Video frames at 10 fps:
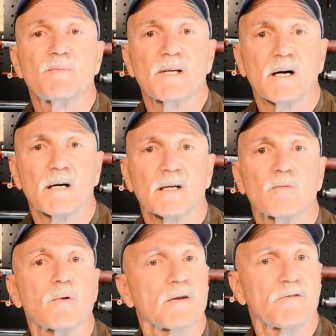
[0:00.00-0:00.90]

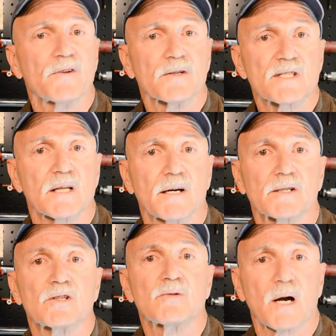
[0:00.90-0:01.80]
beyond what it feels
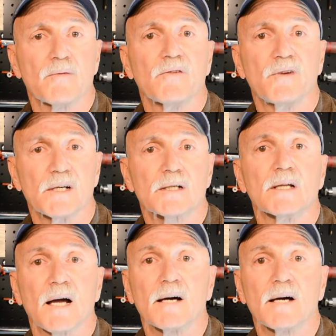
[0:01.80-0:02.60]
like to drive a vehicle